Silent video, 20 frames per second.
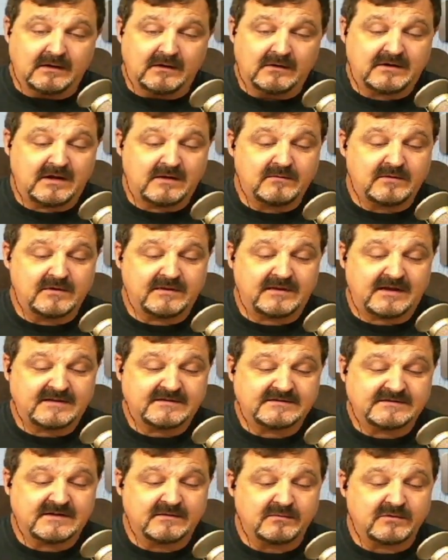Okay, with
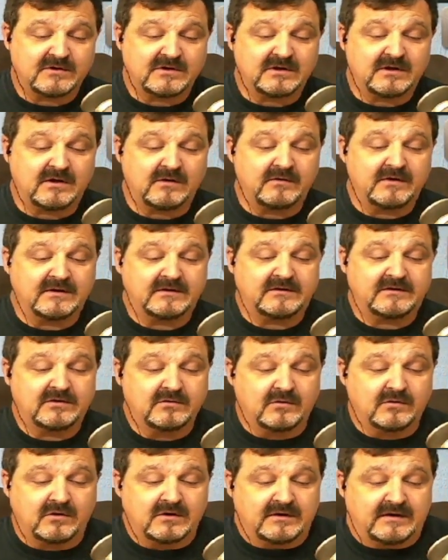that said, we're going to go
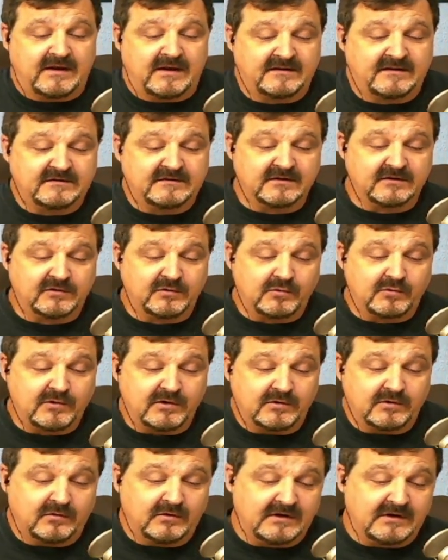into our next
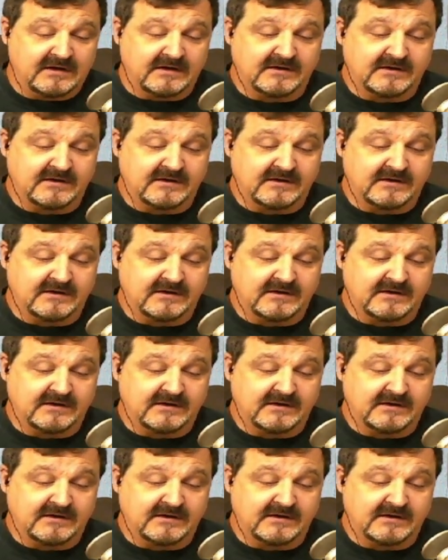tutorial.